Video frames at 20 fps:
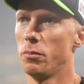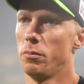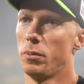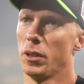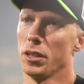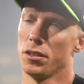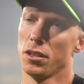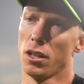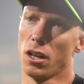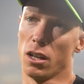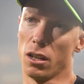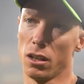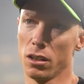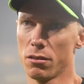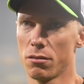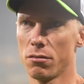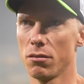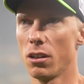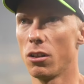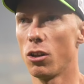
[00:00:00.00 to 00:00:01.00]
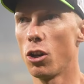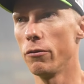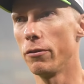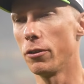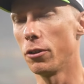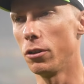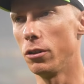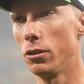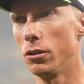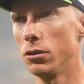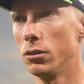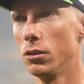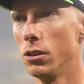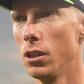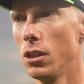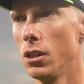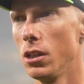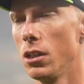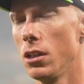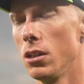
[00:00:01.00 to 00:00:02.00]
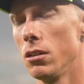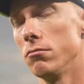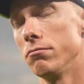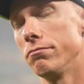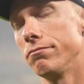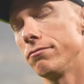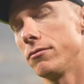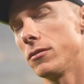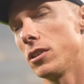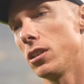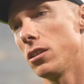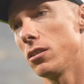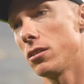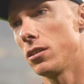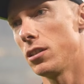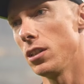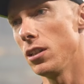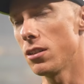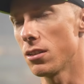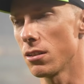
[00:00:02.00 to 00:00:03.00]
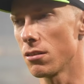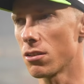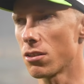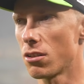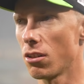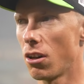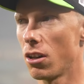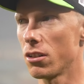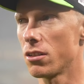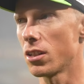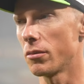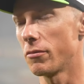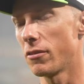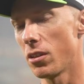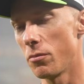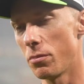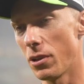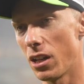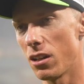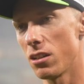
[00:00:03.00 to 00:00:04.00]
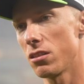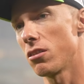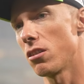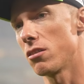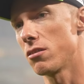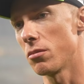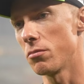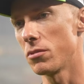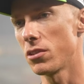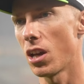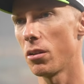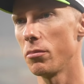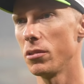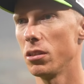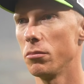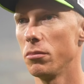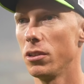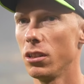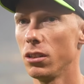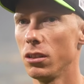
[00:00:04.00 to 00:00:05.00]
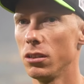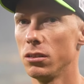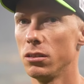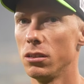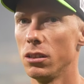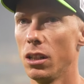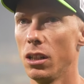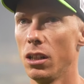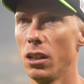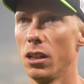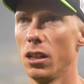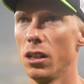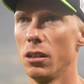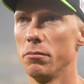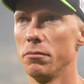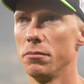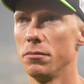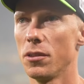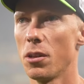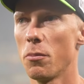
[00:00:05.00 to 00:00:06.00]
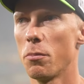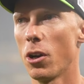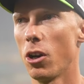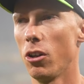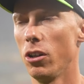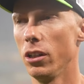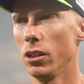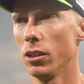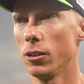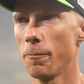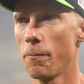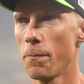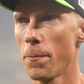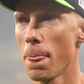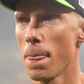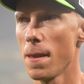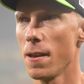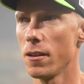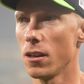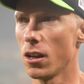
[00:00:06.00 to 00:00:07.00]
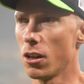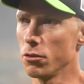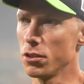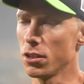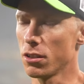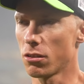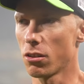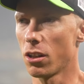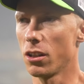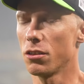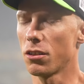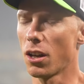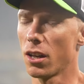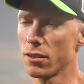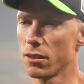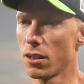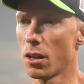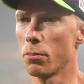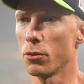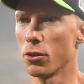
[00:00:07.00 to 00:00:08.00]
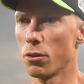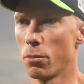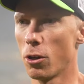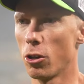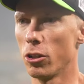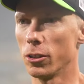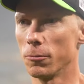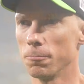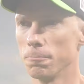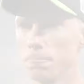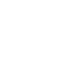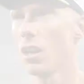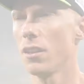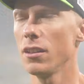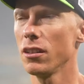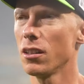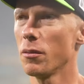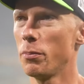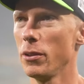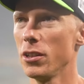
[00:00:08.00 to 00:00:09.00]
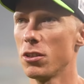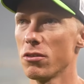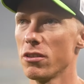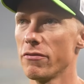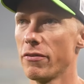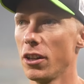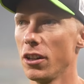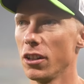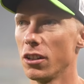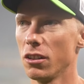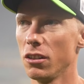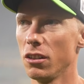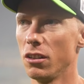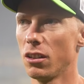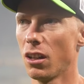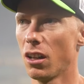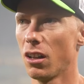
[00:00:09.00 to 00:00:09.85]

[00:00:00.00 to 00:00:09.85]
But yeah, it's overall decent start. Some of the batters got some time in the middle. The bowling, yeah, we just got to tighten up on the bowling. I think the pitch was very good.